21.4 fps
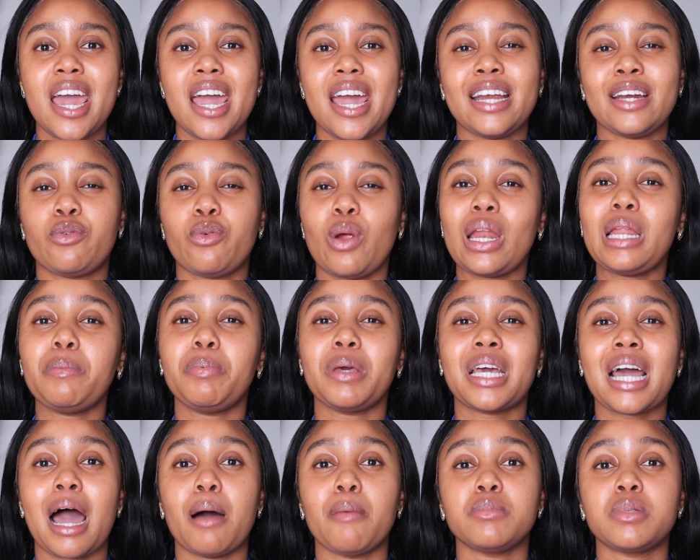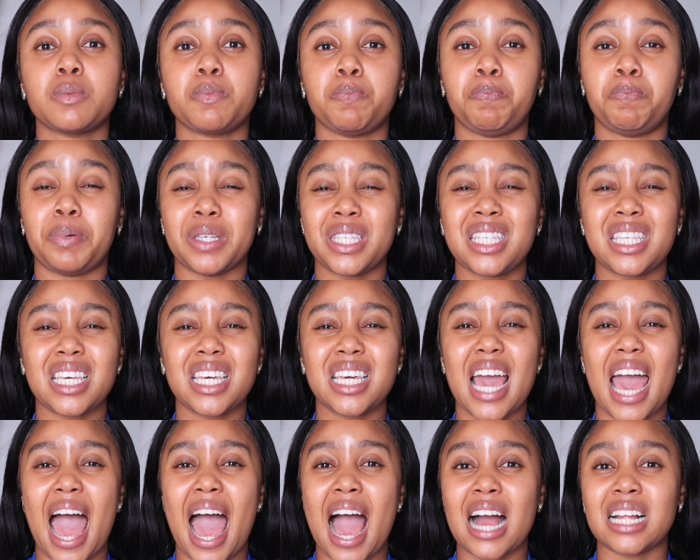it really becomes
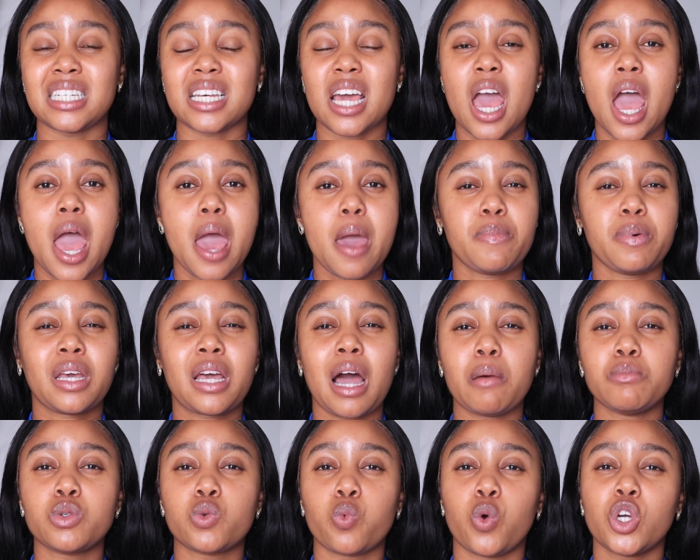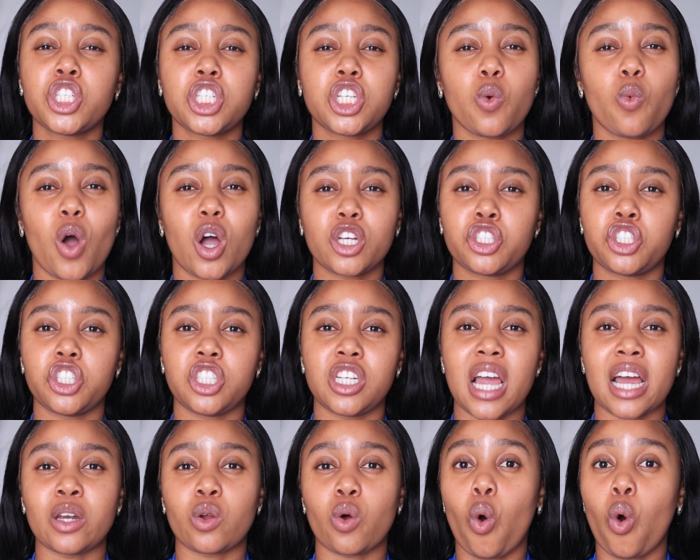busy and it becomes wishy-washy
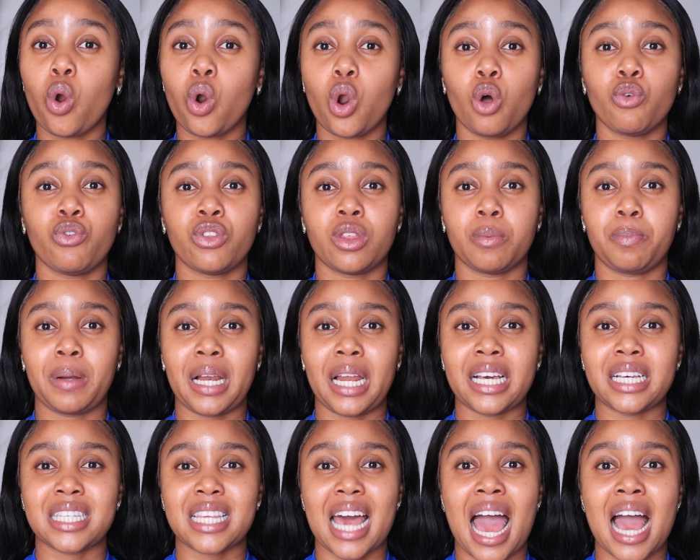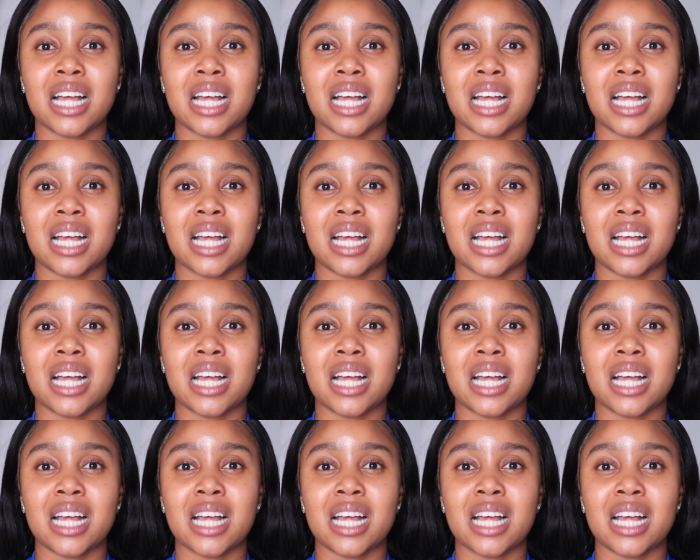and all over the place,